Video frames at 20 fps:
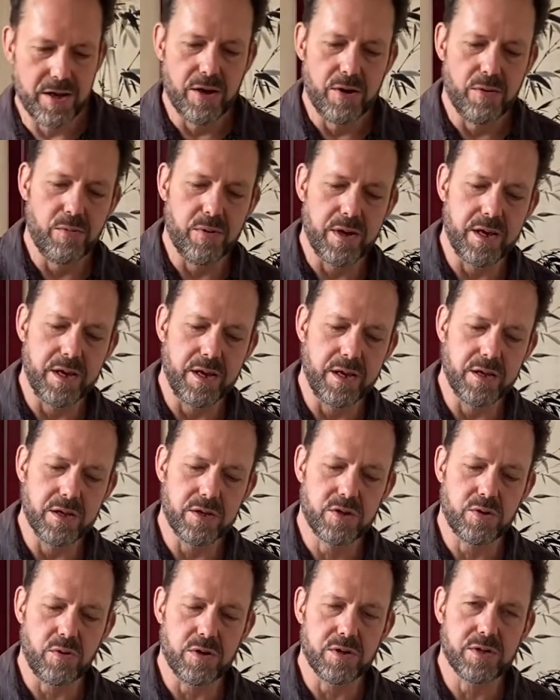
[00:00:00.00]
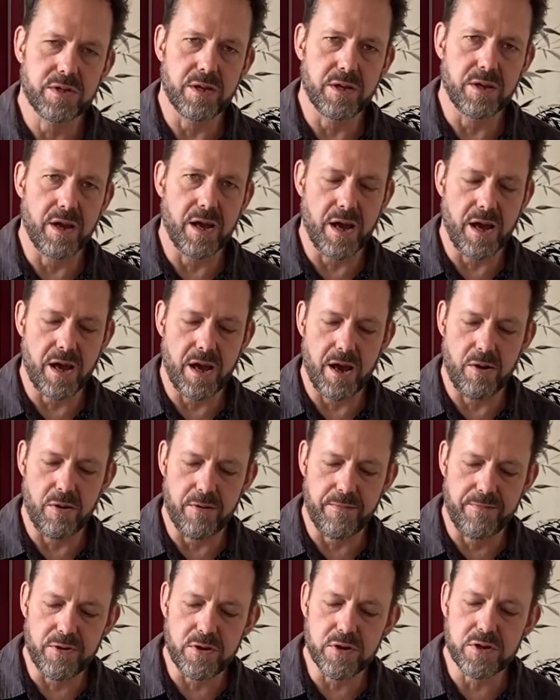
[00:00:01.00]
we sourced
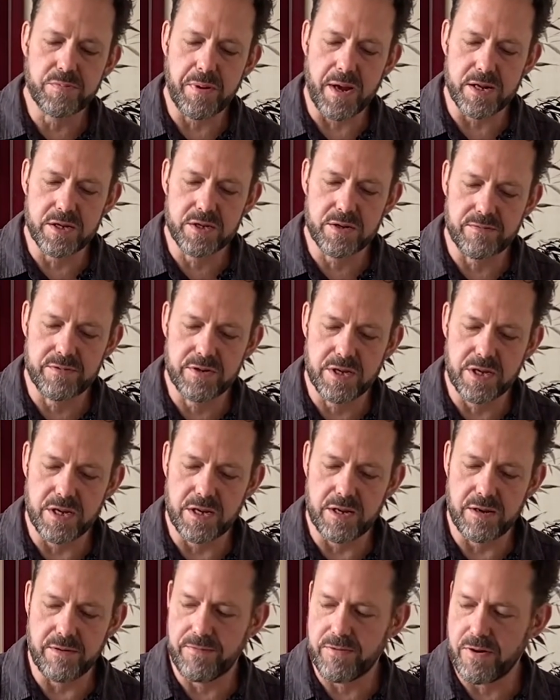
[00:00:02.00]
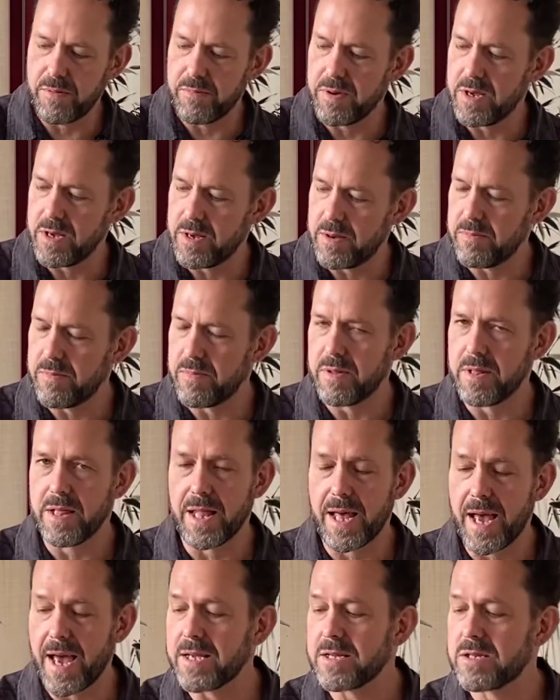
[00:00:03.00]
our first batch of tea from him
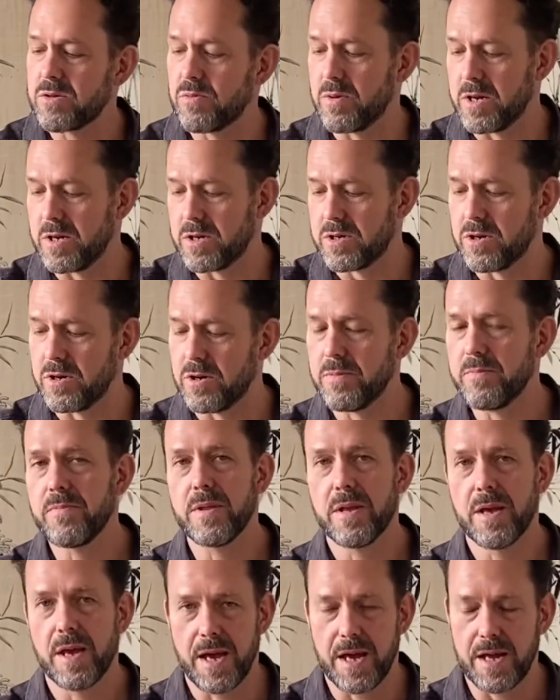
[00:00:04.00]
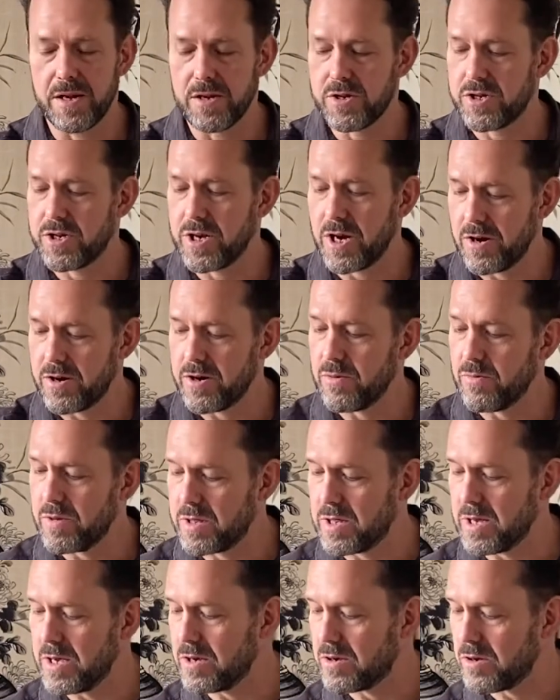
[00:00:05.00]
last winter and shared it
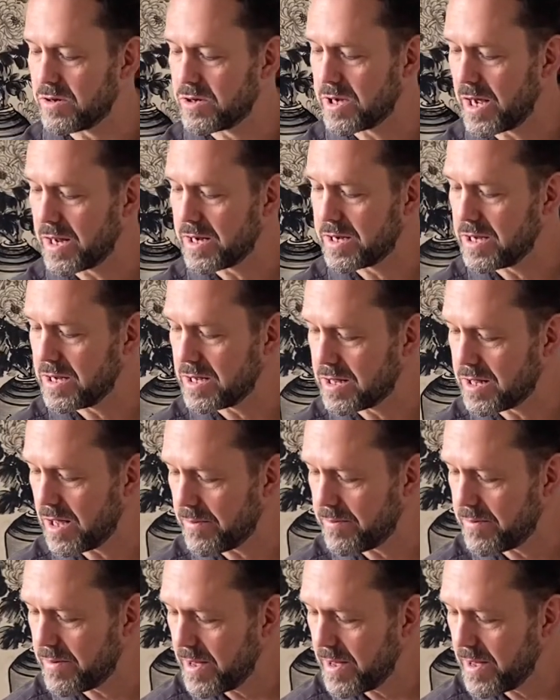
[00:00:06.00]
with the EcoChat Tea Club.